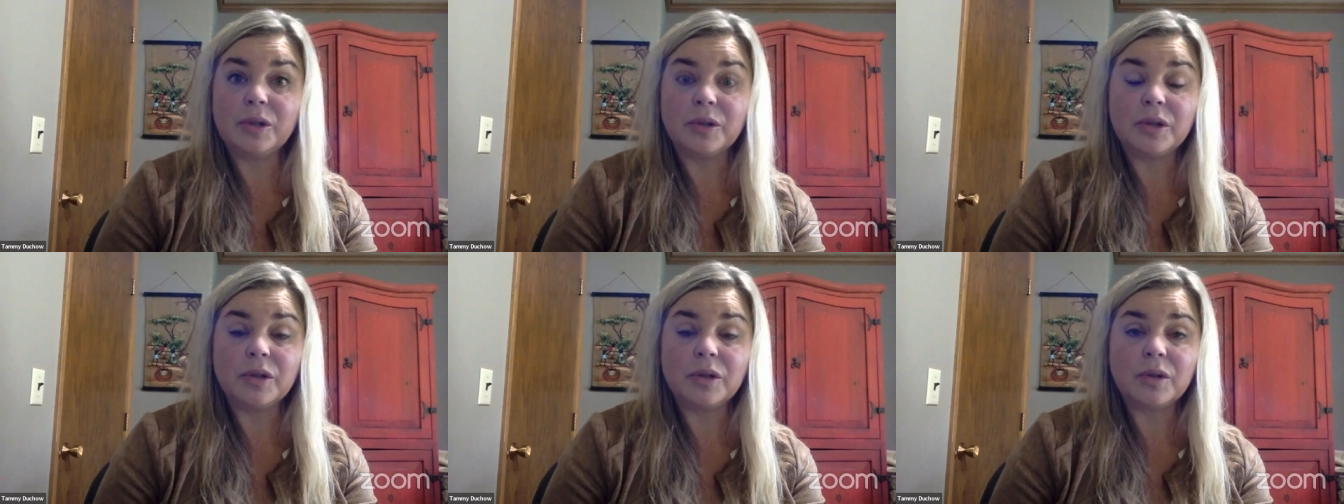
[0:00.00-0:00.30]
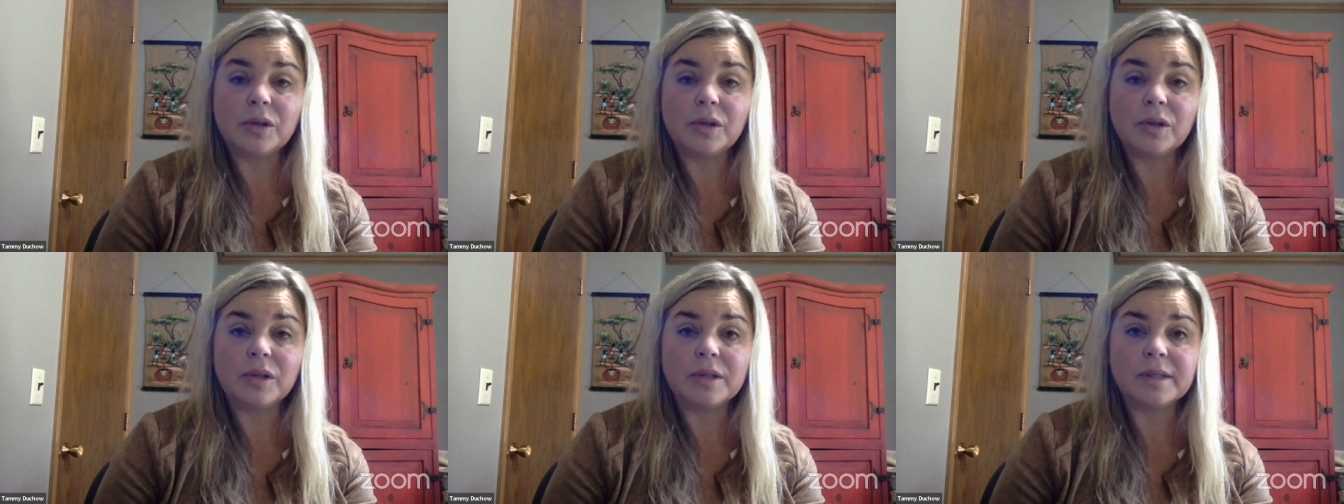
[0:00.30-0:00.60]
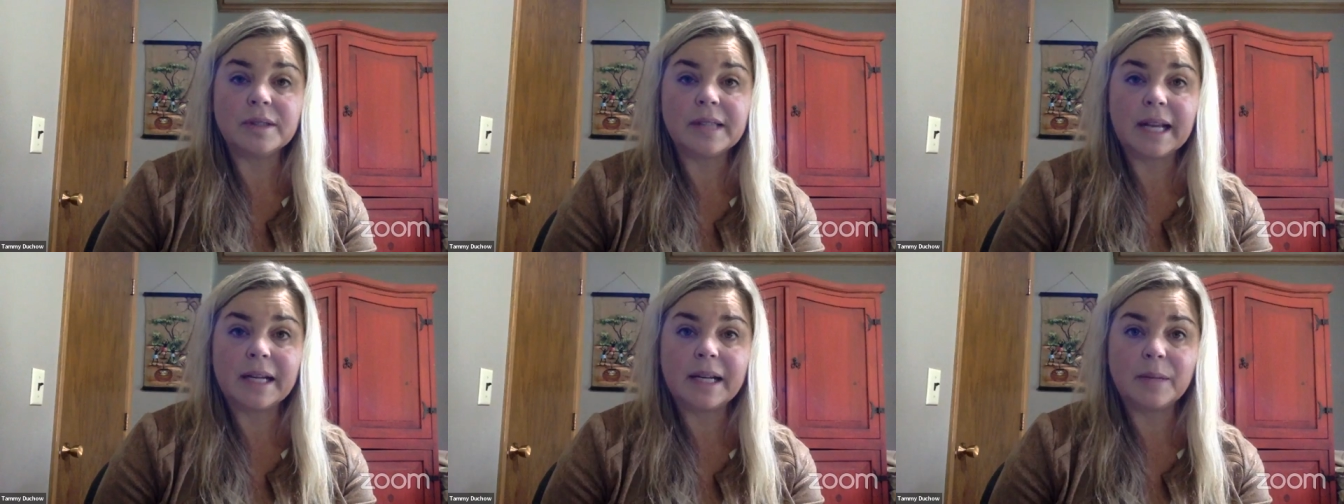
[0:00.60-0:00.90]
You could
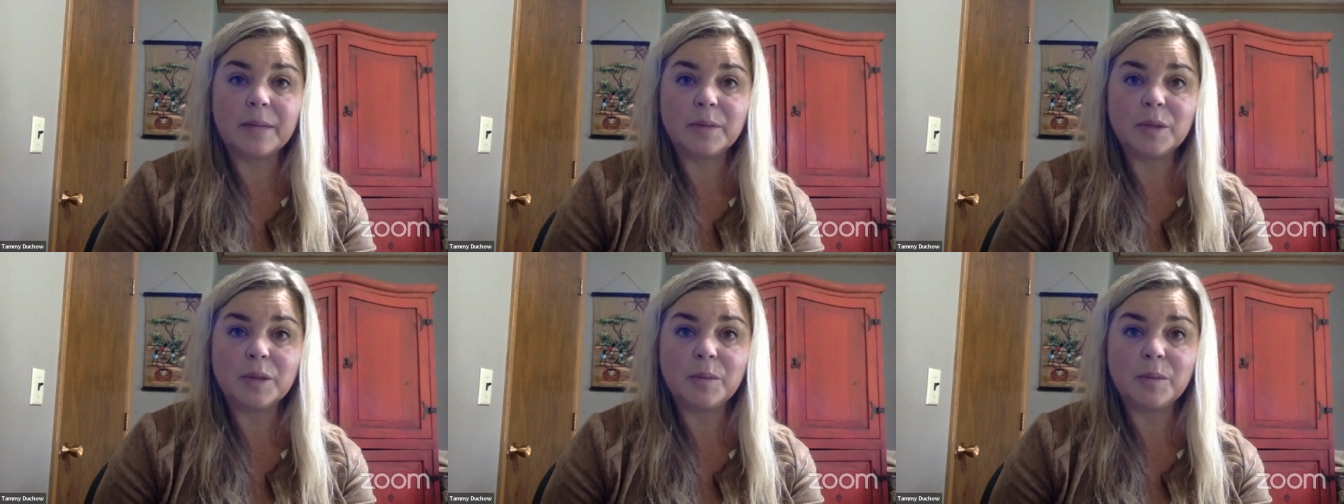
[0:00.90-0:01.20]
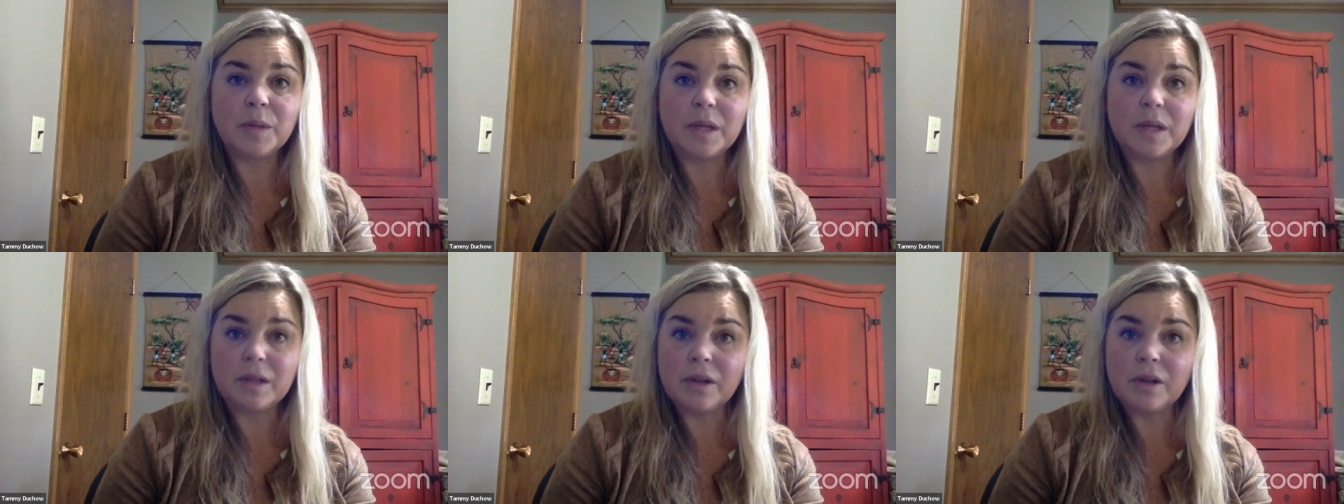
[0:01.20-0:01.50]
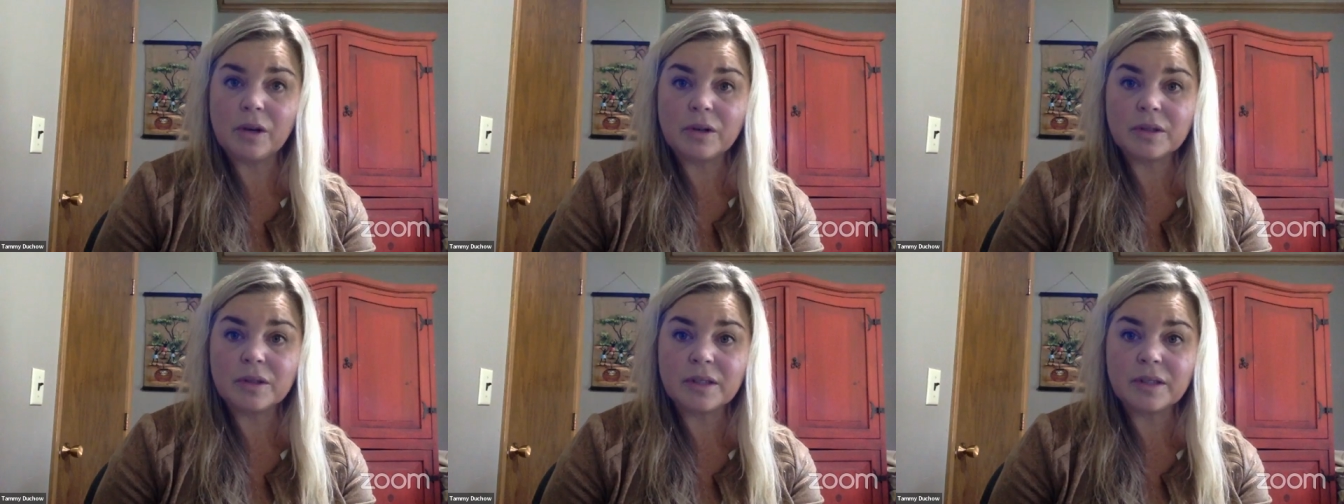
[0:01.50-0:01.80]
sign up to be a
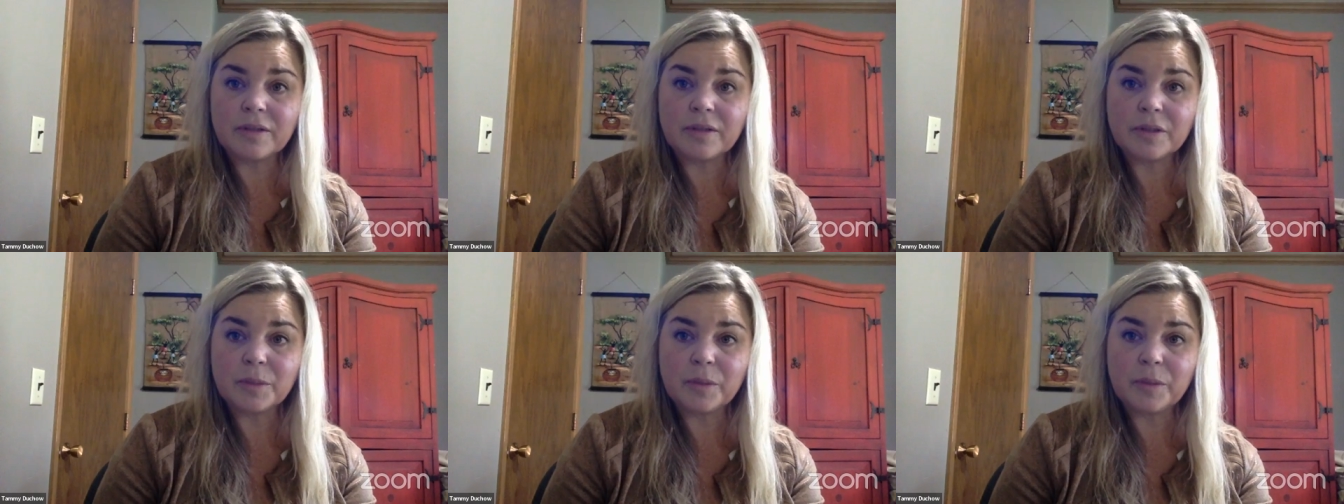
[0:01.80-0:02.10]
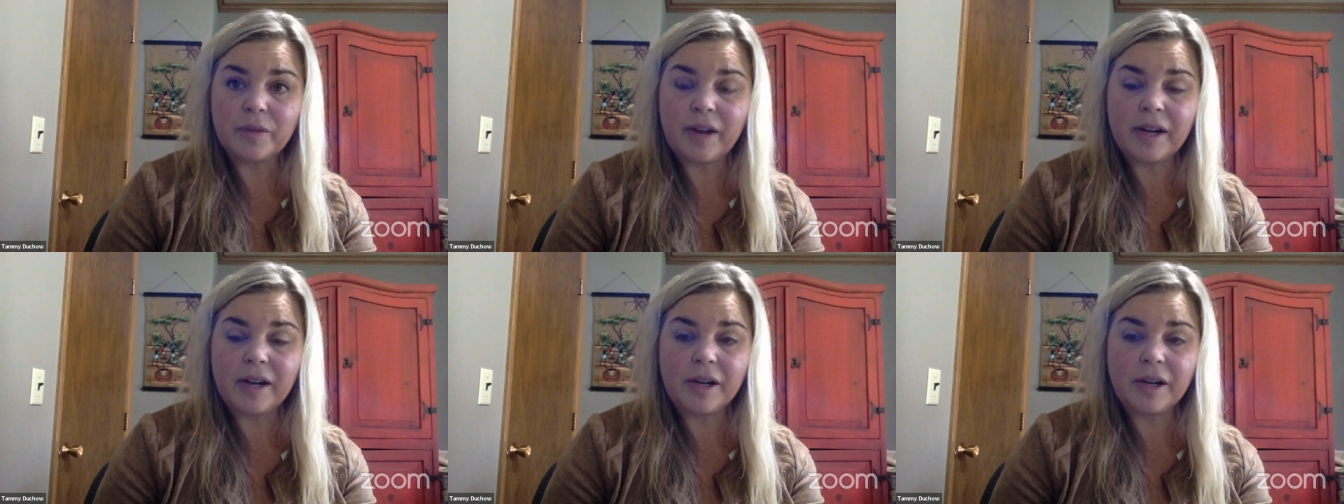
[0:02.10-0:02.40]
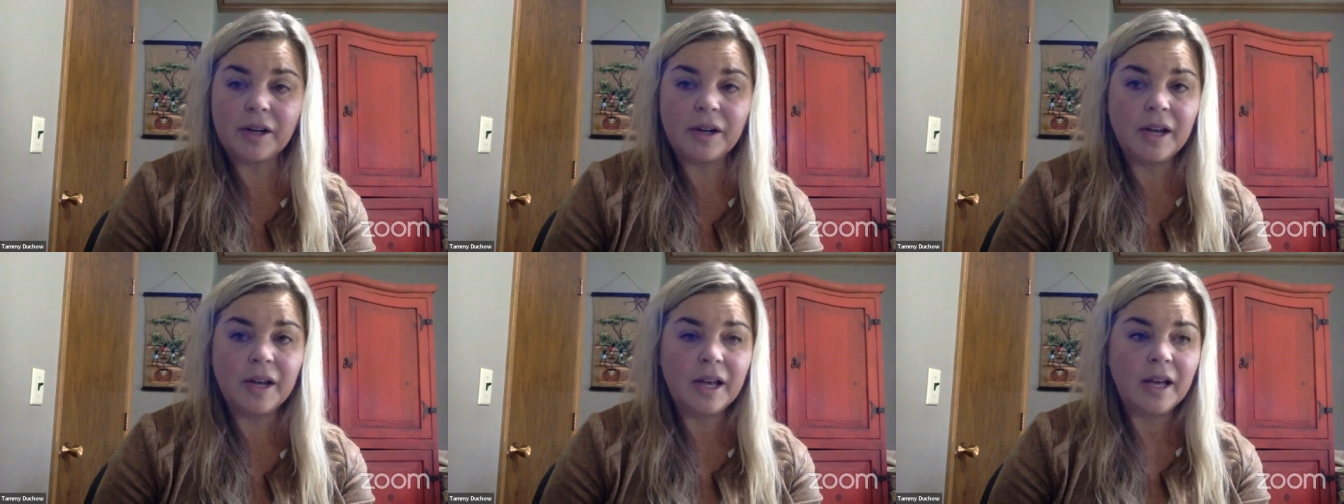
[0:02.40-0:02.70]
local service
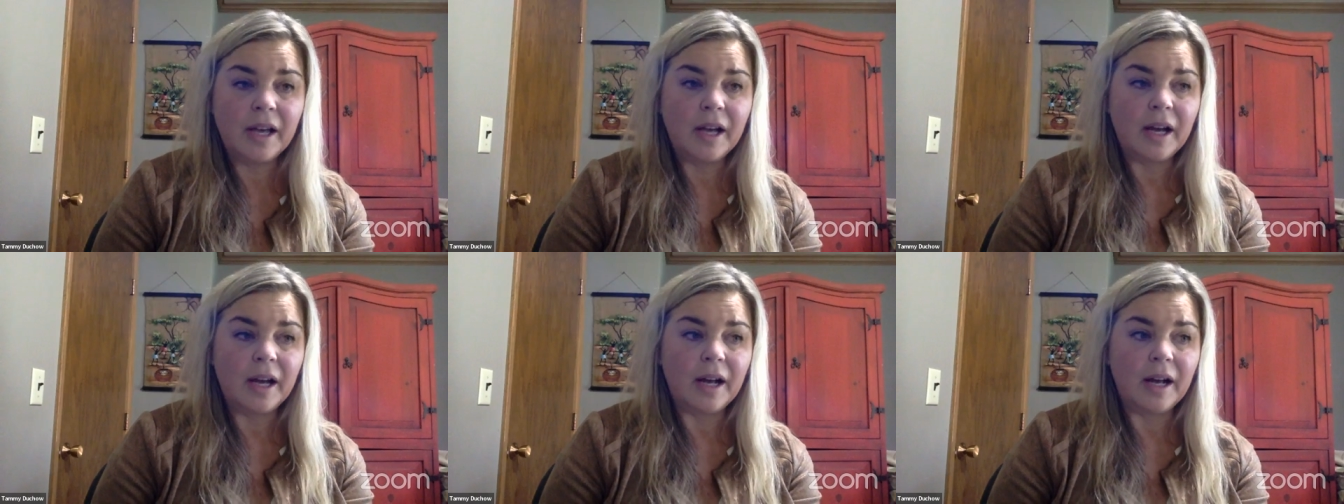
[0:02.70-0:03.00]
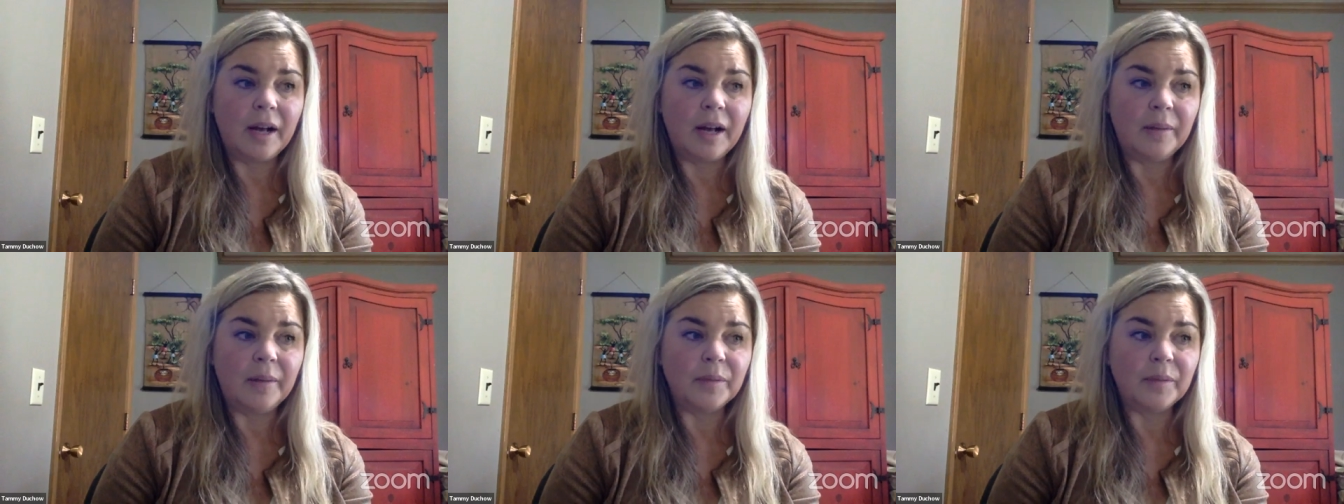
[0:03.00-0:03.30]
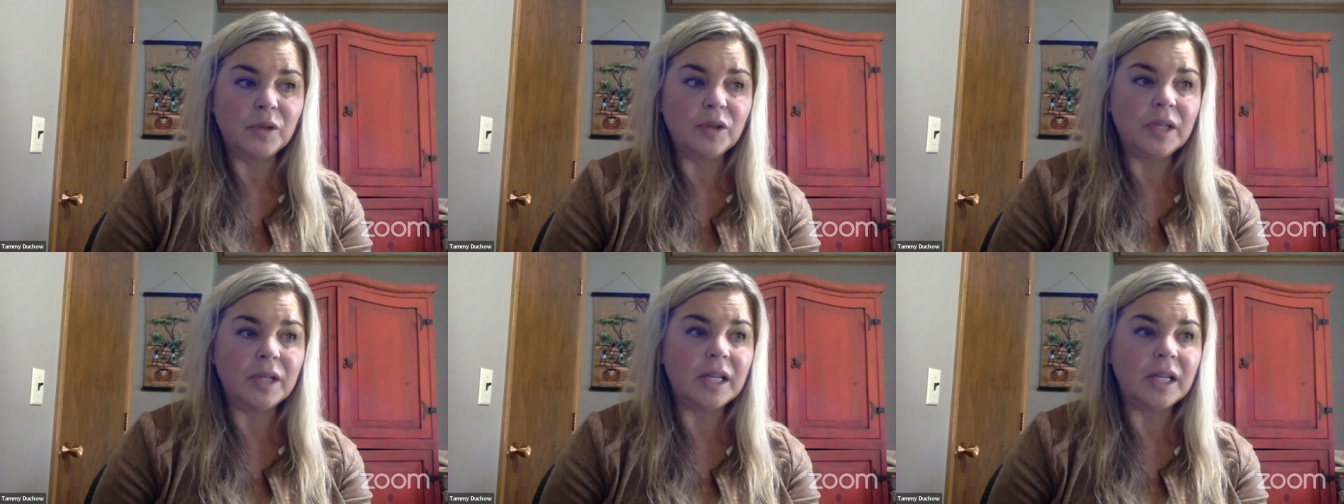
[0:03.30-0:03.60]
provider.
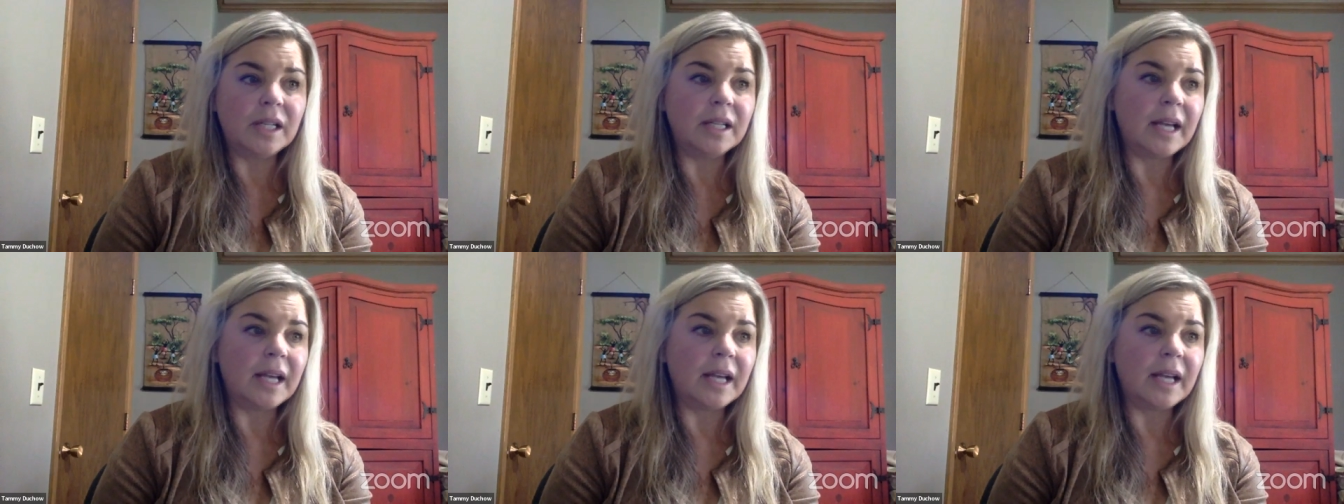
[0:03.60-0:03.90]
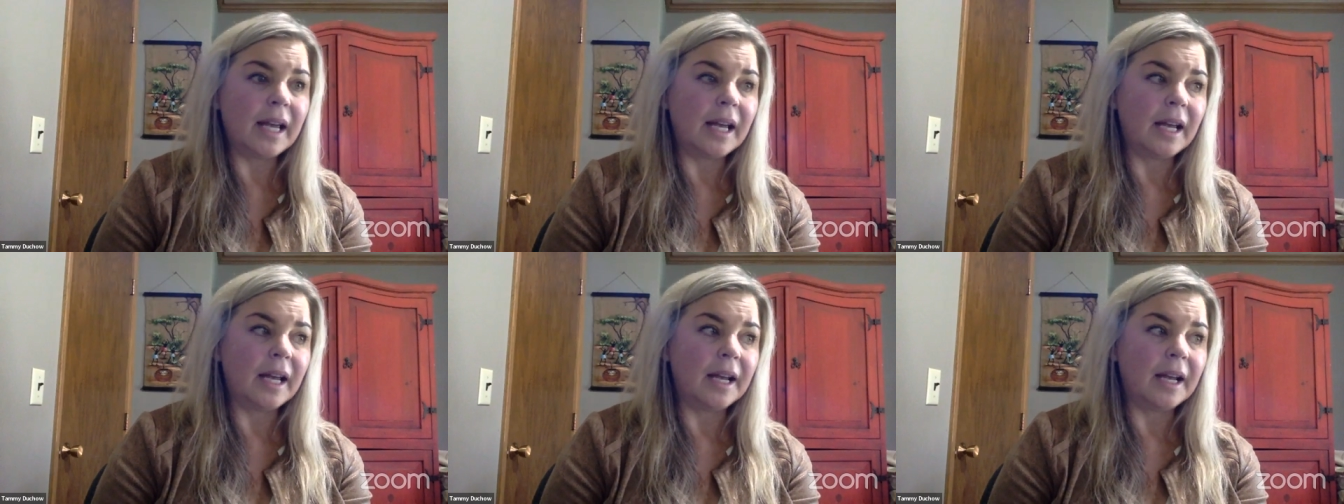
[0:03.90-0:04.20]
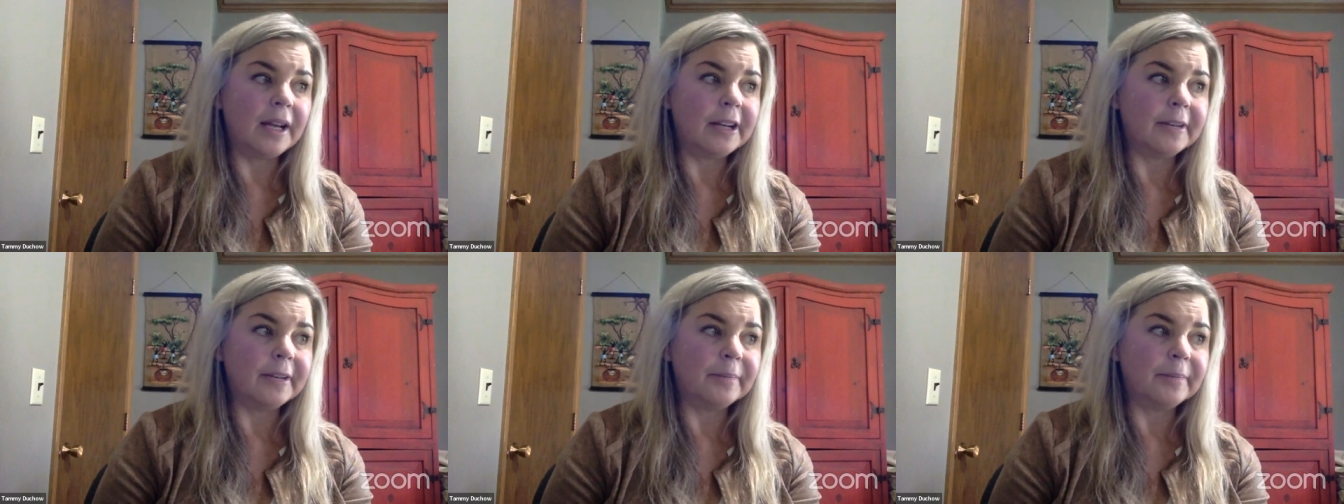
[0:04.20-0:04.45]
You need a